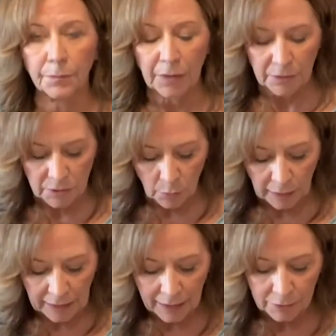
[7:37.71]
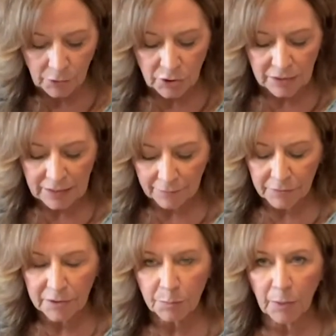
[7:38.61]
So again, you just have to
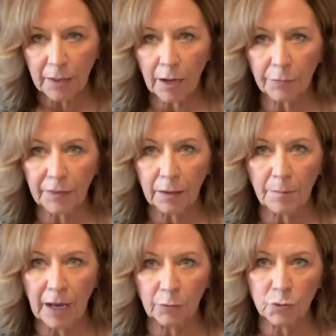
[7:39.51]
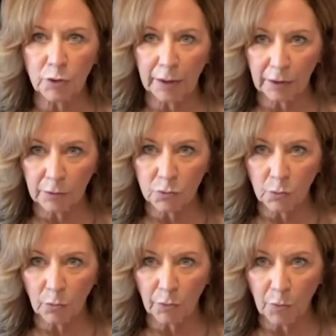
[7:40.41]
spread out the amount, try to
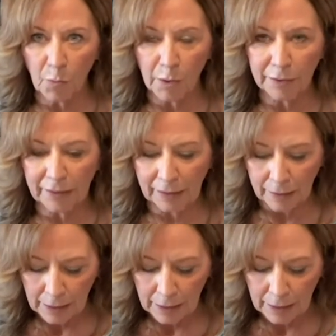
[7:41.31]
control the quantity,